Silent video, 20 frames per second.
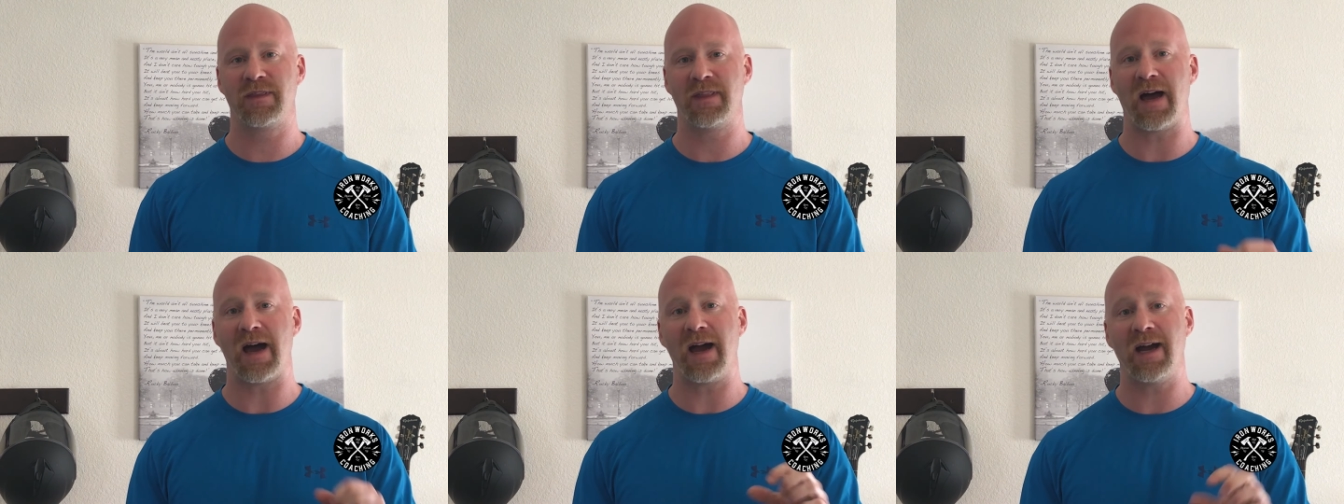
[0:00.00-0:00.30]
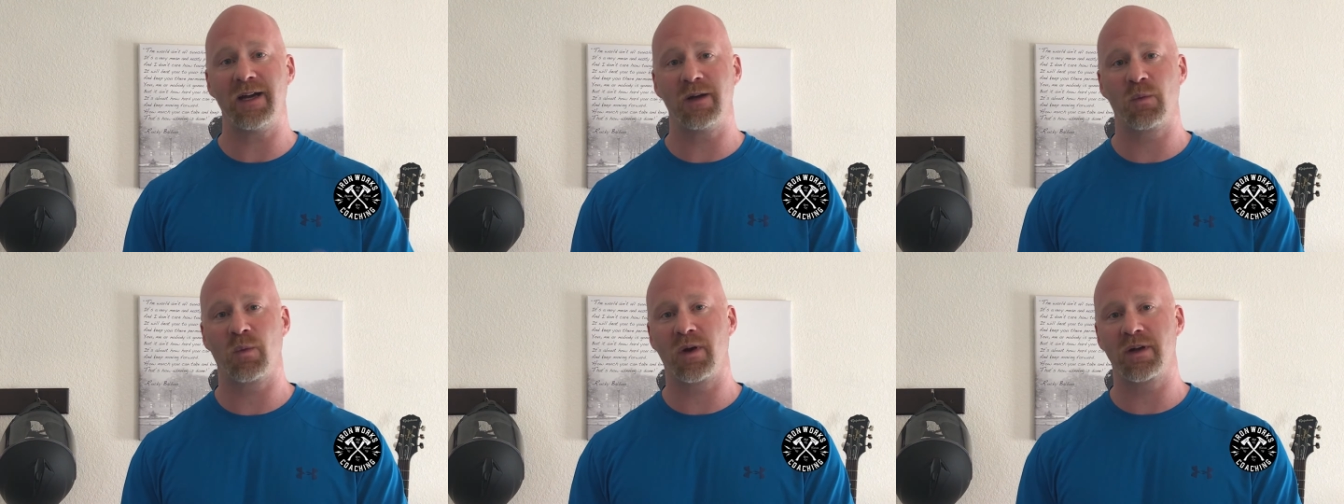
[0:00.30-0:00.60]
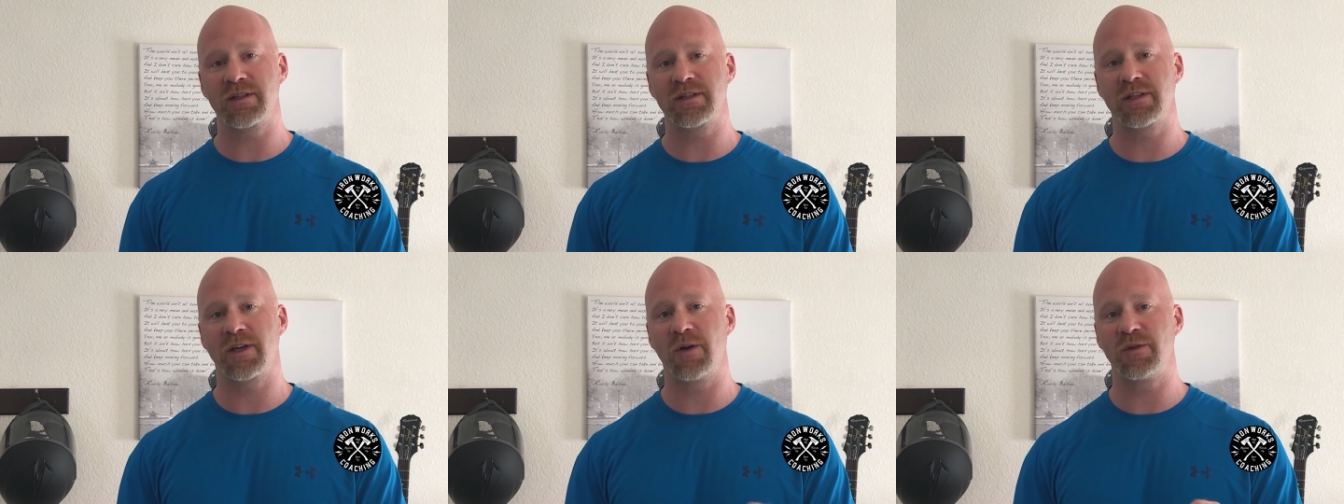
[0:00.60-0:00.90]
the
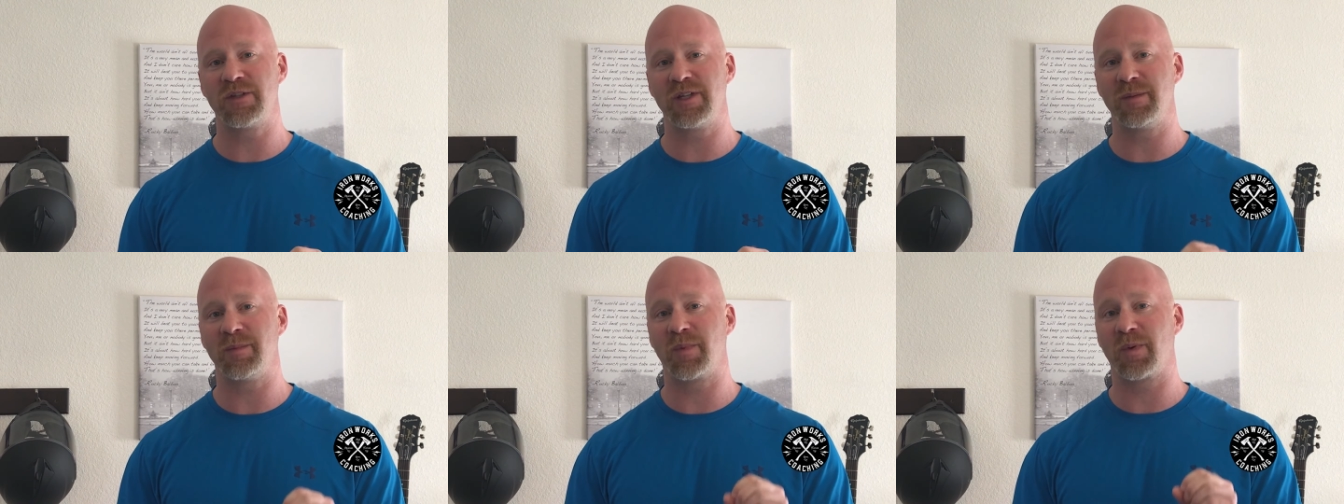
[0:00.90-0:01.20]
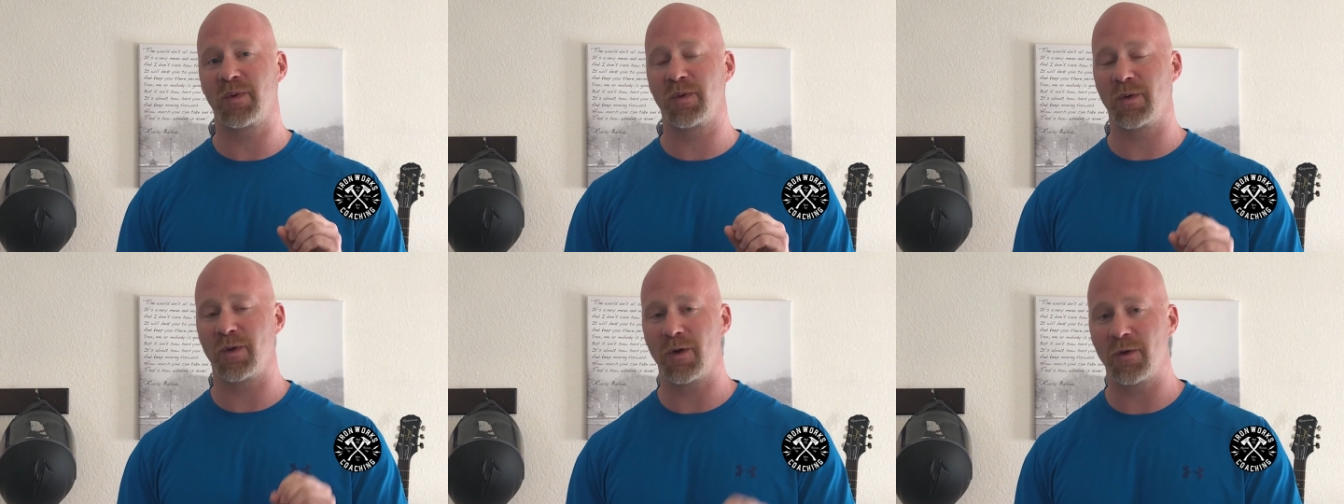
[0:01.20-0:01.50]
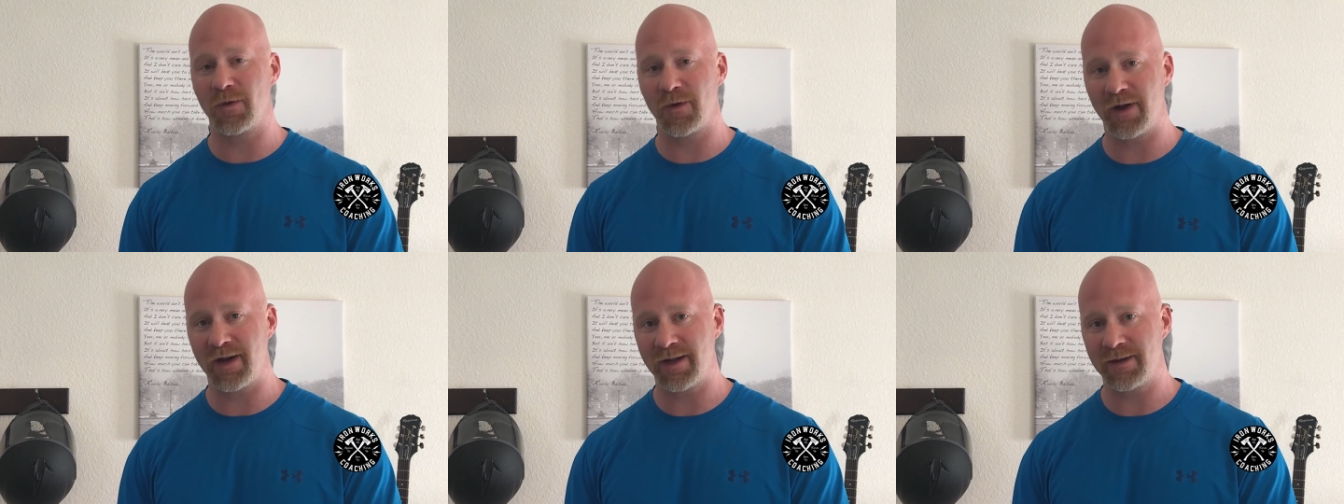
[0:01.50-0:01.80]
Ironworks coaching
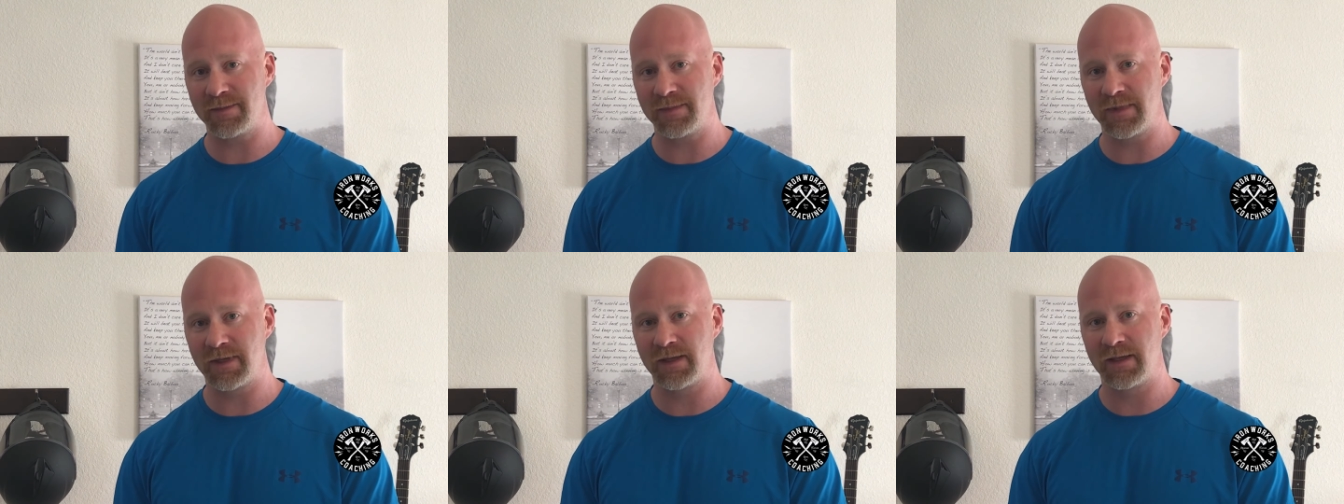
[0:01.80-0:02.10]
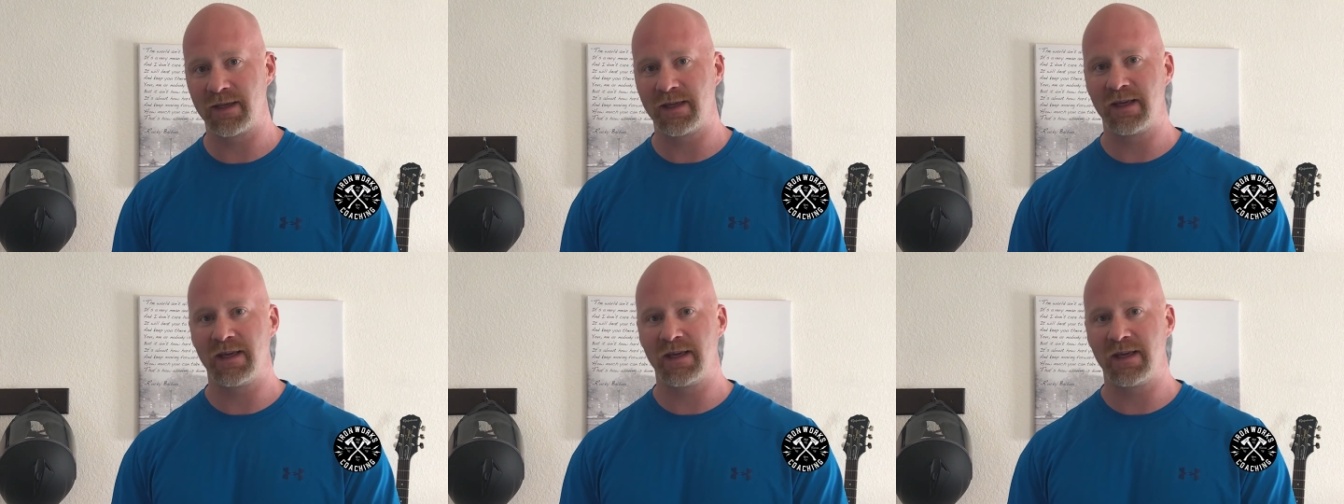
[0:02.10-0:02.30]
program?